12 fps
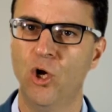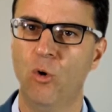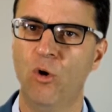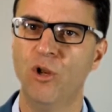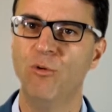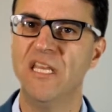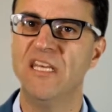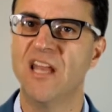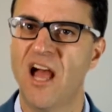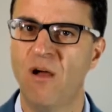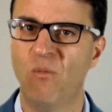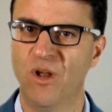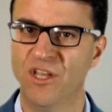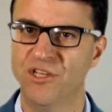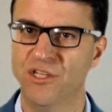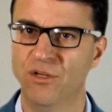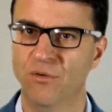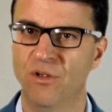what do we not want to
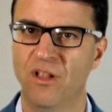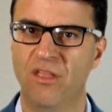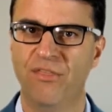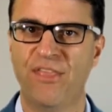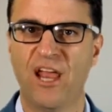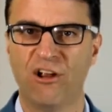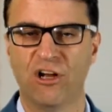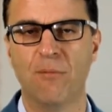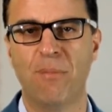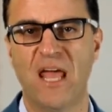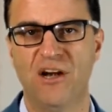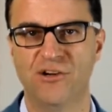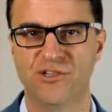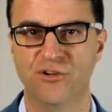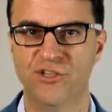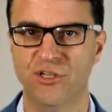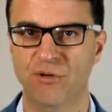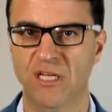do that our competitors are
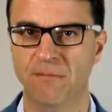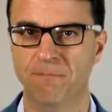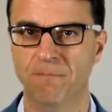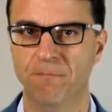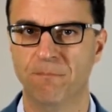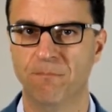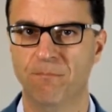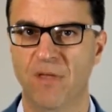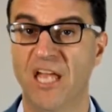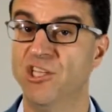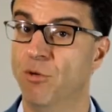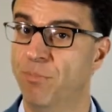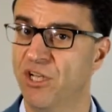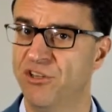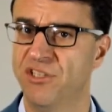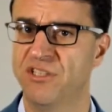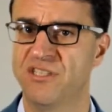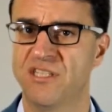doing? And you'll build
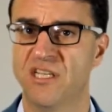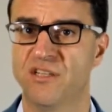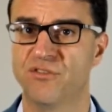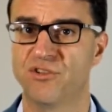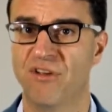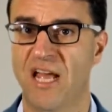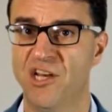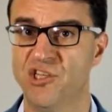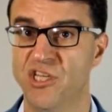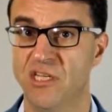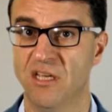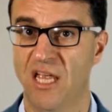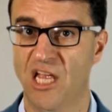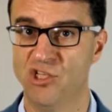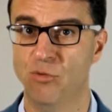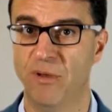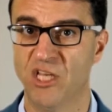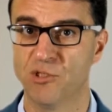a distinctive strategy as
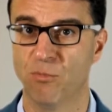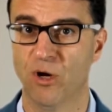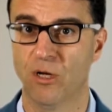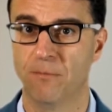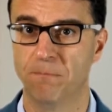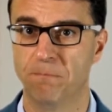you benchmark.